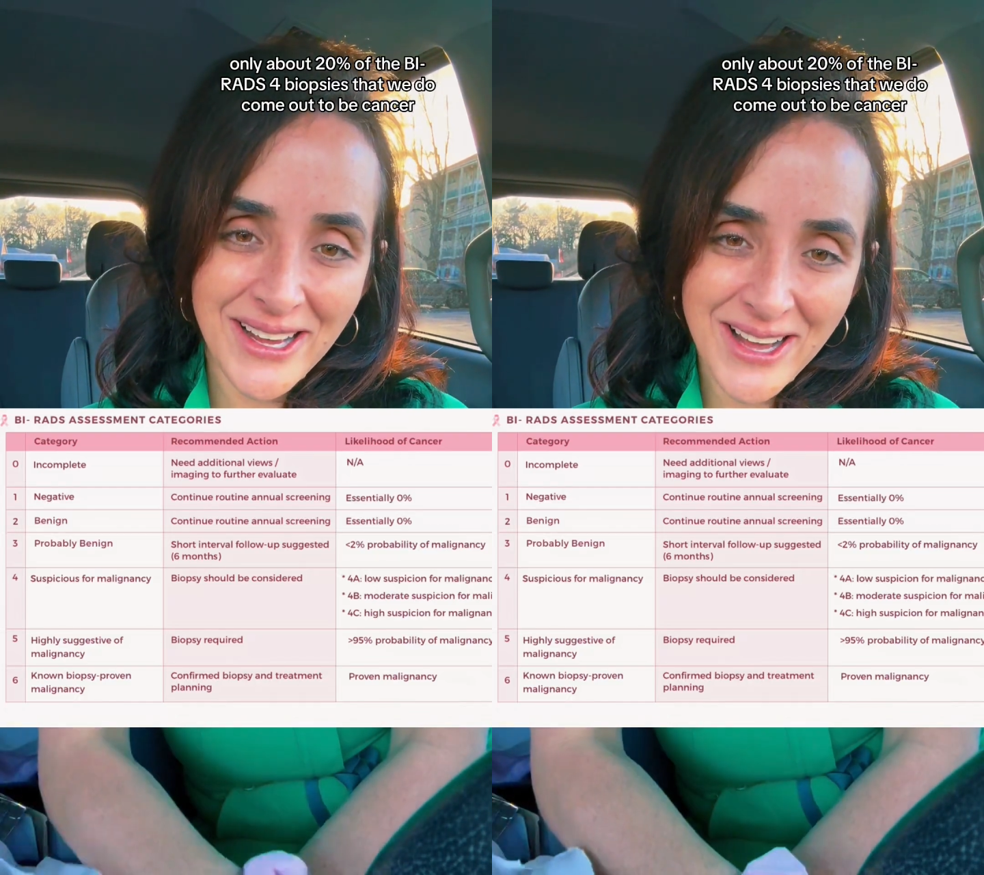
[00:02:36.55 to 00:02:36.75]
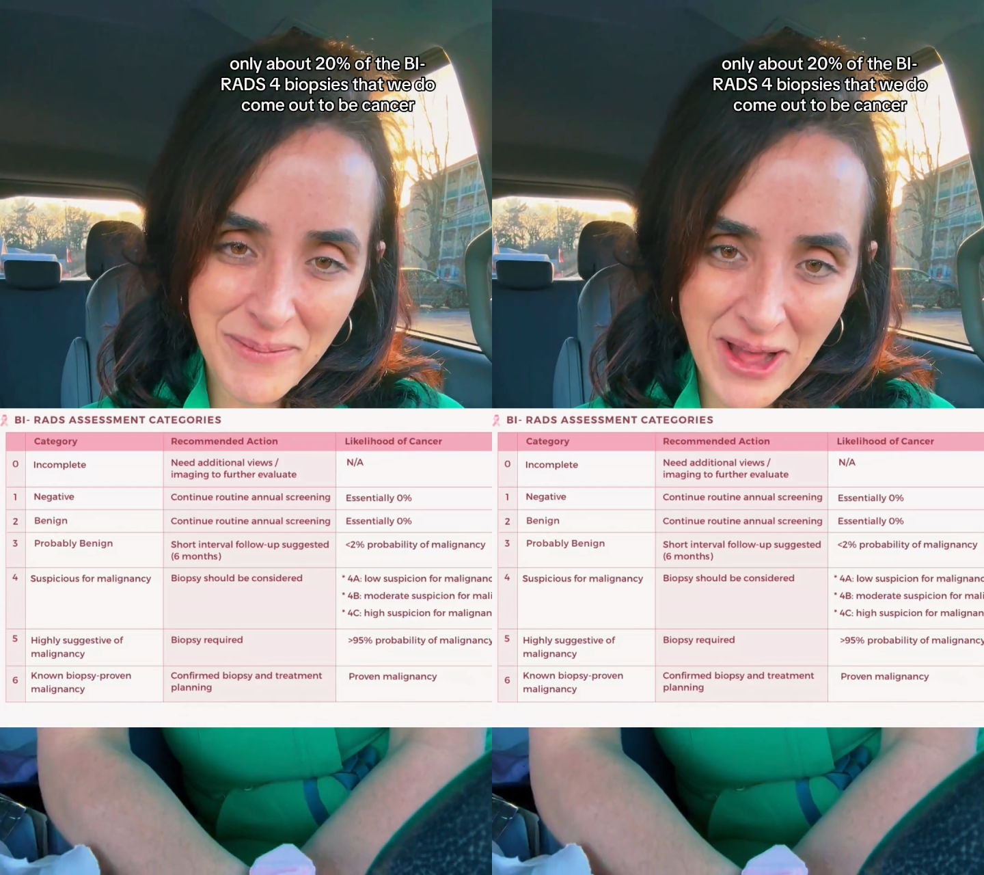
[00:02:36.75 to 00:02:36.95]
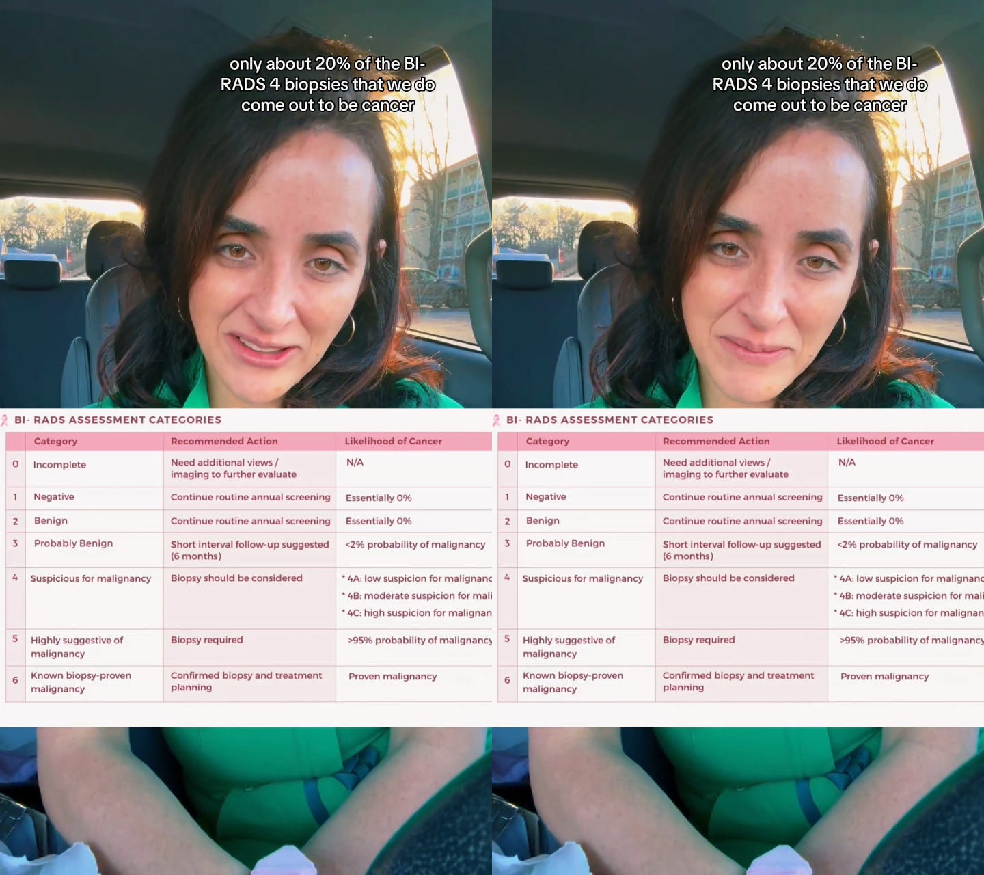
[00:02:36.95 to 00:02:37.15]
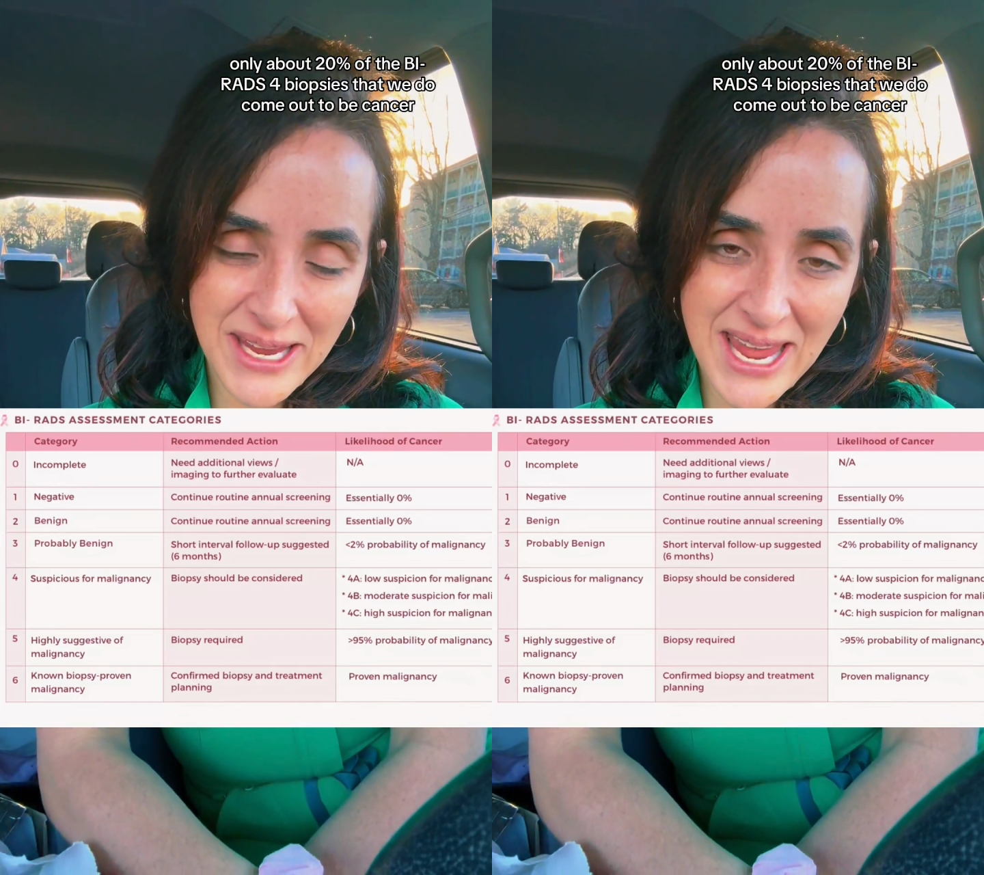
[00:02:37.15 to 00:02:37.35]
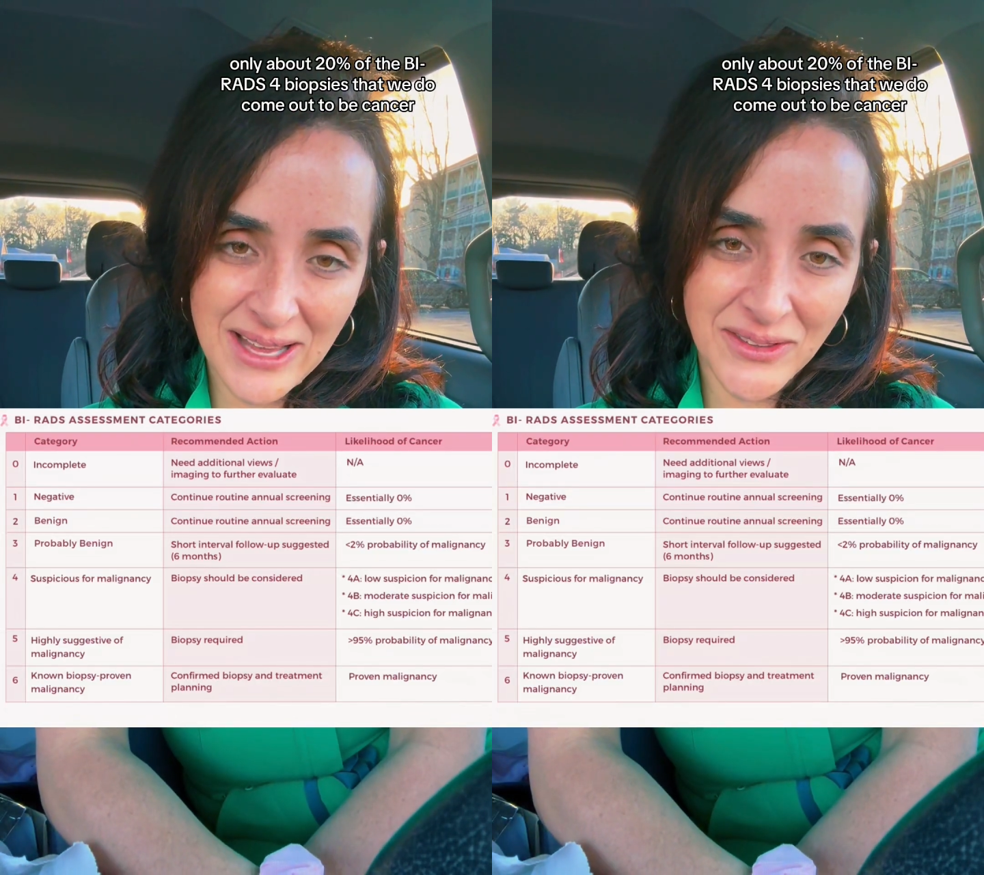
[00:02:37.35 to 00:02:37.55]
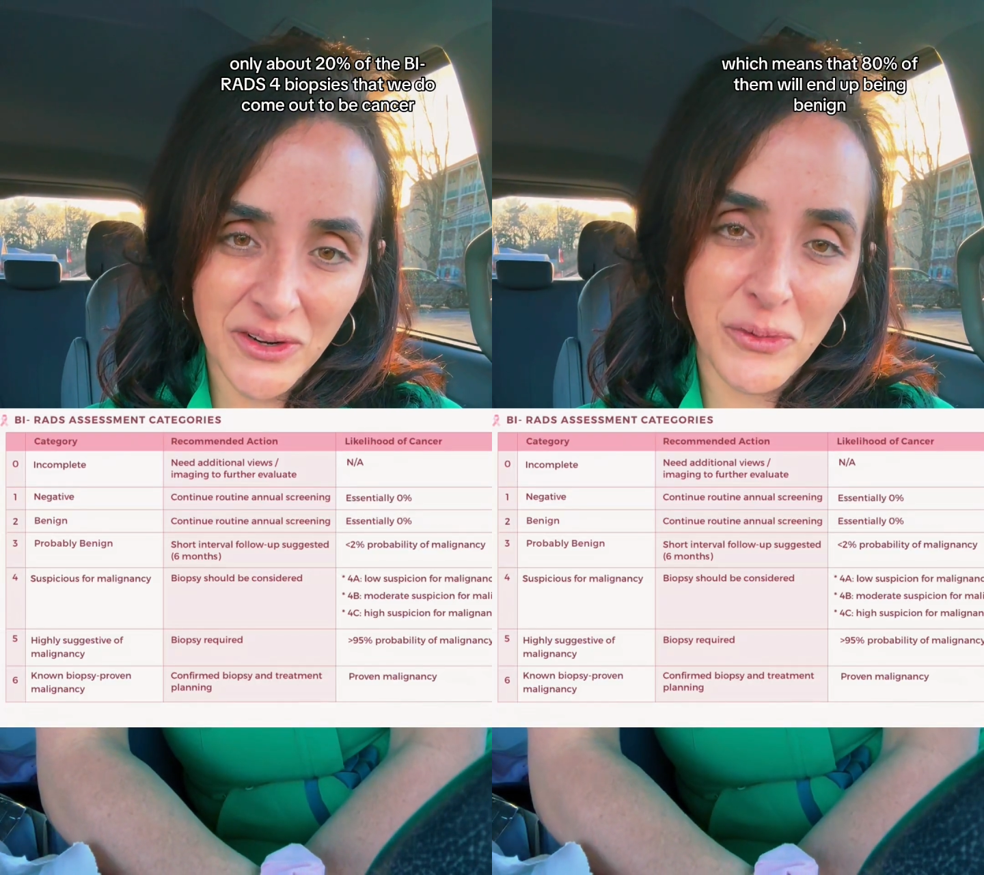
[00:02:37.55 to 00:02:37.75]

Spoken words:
come out to be cancer,